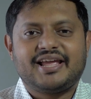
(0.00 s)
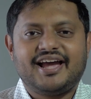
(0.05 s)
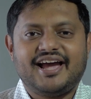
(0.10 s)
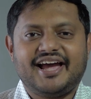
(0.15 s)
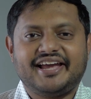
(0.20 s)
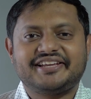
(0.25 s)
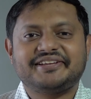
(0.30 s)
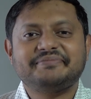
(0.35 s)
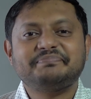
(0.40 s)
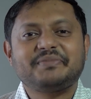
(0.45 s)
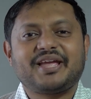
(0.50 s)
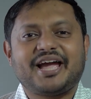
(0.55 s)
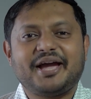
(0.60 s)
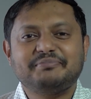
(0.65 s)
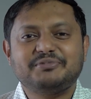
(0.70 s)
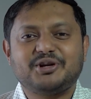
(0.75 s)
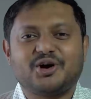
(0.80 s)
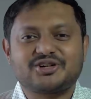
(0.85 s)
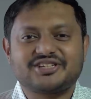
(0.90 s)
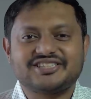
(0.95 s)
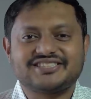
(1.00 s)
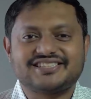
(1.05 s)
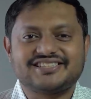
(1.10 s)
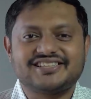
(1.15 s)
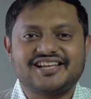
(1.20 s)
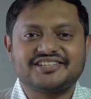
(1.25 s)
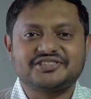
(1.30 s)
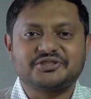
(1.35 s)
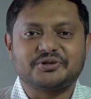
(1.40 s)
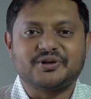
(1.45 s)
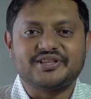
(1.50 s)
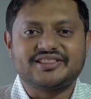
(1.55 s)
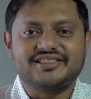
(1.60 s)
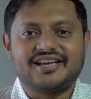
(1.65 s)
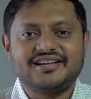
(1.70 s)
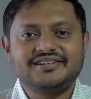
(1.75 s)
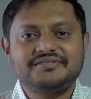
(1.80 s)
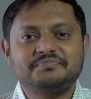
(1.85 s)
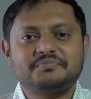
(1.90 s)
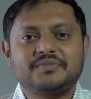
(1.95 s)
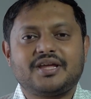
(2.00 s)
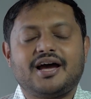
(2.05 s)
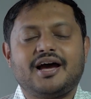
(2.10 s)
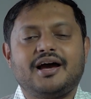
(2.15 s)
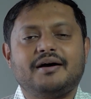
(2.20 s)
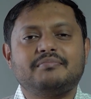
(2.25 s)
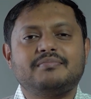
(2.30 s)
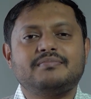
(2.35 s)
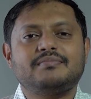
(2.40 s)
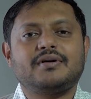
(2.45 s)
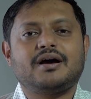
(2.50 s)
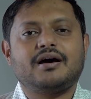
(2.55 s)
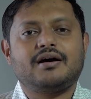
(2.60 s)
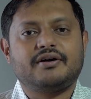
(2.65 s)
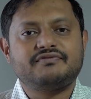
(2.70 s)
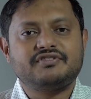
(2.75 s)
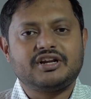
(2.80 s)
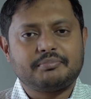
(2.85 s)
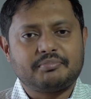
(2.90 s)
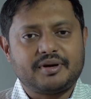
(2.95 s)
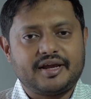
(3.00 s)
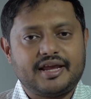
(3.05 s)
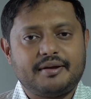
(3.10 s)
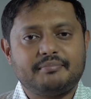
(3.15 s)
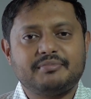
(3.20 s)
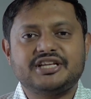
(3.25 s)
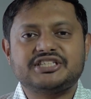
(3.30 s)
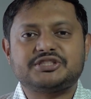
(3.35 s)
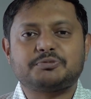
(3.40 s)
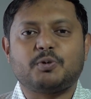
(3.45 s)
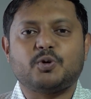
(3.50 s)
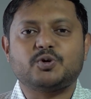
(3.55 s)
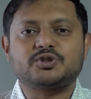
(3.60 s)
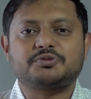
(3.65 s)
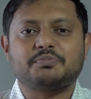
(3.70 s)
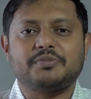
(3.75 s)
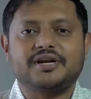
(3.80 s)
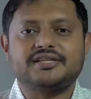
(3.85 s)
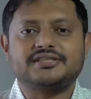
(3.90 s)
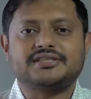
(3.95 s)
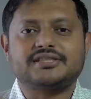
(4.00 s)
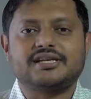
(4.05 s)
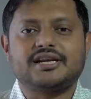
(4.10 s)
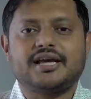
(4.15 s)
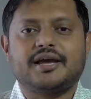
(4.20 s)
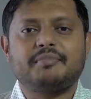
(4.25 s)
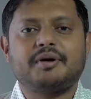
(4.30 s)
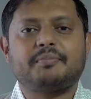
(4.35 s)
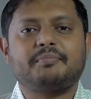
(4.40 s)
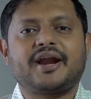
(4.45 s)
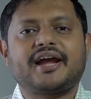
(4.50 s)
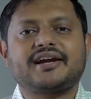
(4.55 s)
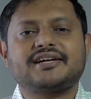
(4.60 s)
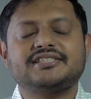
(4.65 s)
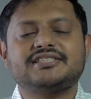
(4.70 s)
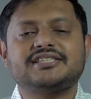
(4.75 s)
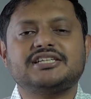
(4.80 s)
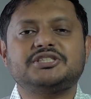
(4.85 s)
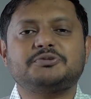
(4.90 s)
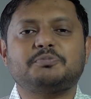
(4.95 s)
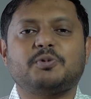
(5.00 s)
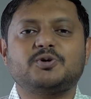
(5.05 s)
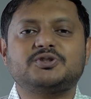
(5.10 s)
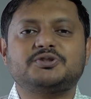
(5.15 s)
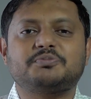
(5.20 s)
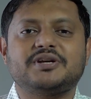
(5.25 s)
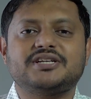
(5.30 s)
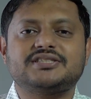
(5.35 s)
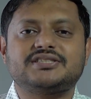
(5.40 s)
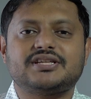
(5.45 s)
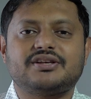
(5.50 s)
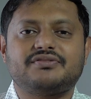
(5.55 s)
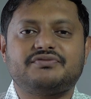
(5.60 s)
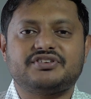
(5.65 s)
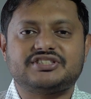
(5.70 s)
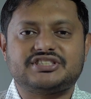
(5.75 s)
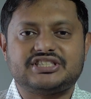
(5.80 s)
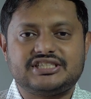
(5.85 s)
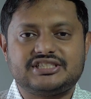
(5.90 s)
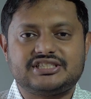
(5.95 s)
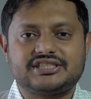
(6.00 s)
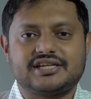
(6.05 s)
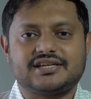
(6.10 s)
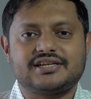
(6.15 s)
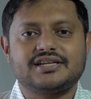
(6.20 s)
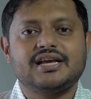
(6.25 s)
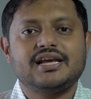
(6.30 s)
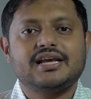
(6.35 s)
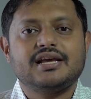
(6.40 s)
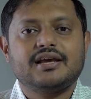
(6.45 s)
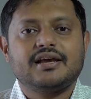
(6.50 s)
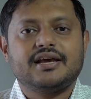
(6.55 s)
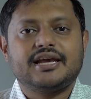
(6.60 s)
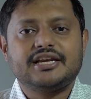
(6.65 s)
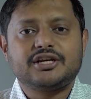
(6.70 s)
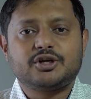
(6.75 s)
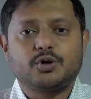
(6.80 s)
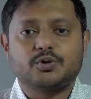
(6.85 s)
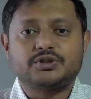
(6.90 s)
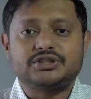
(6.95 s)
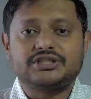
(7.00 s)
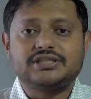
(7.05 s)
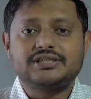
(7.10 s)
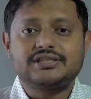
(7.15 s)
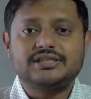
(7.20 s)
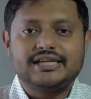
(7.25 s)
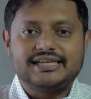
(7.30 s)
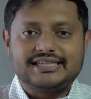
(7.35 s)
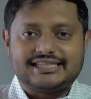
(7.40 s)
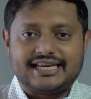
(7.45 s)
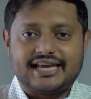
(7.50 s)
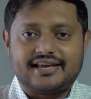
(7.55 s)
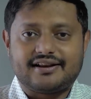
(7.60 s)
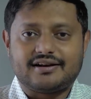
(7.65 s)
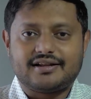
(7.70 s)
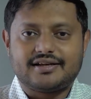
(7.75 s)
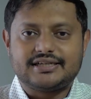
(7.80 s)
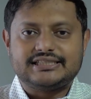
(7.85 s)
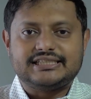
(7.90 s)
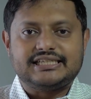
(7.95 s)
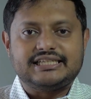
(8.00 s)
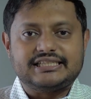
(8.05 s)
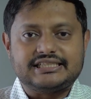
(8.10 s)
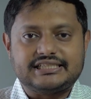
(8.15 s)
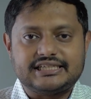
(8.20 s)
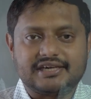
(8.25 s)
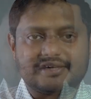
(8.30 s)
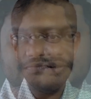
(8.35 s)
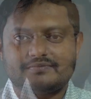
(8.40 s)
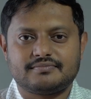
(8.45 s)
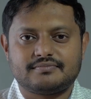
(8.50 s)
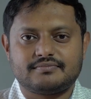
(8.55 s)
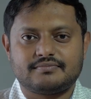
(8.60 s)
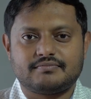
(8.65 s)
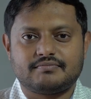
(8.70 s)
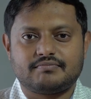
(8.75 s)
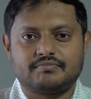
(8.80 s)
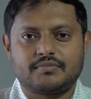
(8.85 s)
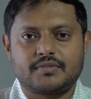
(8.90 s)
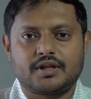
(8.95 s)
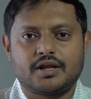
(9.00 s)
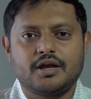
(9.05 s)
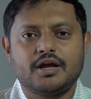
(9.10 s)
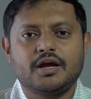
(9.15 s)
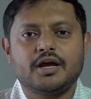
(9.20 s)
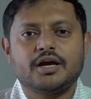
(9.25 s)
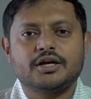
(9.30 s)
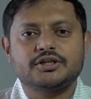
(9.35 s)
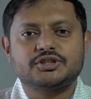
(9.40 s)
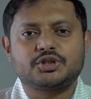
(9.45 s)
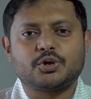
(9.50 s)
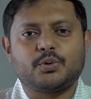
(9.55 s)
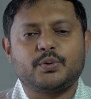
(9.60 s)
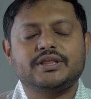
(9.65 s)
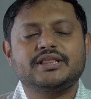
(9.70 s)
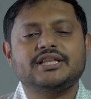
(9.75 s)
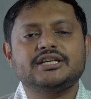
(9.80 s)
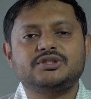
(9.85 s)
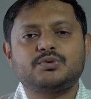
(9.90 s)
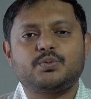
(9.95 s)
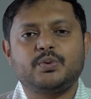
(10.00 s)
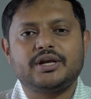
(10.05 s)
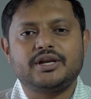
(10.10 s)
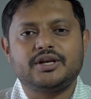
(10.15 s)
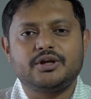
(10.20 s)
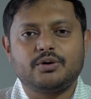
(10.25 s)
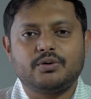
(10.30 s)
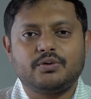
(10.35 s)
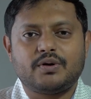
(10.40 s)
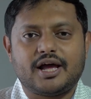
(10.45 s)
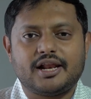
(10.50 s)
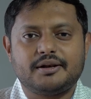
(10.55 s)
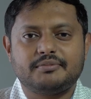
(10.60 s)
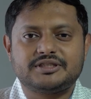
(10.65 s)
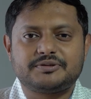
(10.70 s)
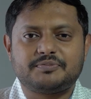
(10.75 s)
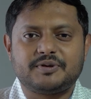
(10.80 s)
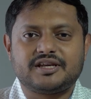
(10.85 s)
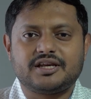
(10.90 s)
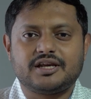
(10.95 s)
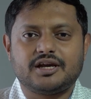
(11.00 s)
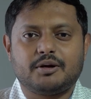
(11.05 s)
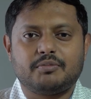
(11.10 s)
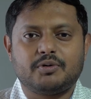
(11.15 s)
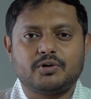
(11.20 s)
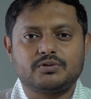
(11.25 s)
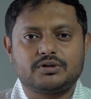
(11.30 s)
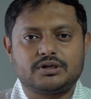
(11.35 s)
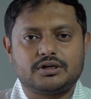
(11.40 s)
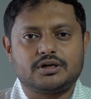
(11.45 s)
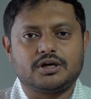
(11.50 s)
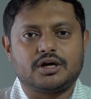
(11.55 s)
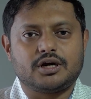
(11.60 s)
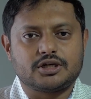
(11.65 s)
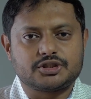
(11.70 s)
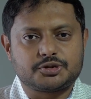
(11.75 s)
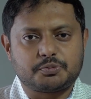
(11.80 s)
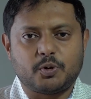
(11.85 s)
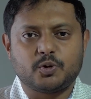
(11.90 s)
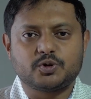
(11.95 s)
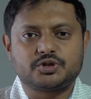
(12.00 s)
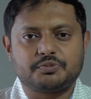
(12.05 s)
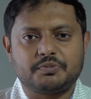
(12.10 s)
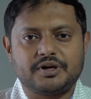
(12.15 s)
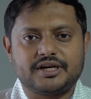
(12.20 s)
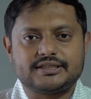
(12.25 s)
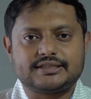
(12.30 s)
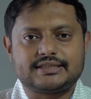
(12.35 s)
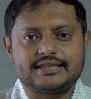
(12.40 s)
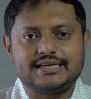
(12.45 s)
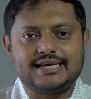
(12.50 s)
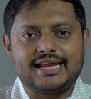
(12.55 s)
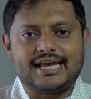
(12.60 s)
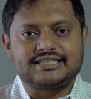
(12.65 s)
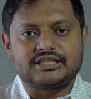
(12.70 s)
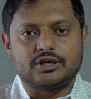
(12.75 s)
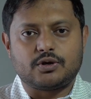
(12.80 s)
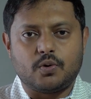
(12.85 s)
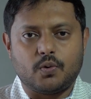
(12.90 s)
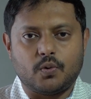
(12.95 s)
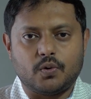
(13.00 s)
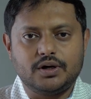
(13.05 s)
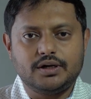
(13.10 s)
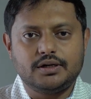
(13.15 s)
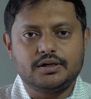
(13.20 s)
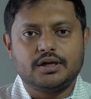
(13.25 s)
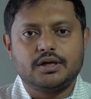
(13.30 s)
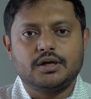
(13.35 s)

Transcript: Hi, I'm Dr. Siddhartha Nittan. I've done my MD sports medicine. I'm a practicing sports medicine physician in Cochin, in Kerala, in India. So in this video, I'll be speaking about sports medicine as a whole.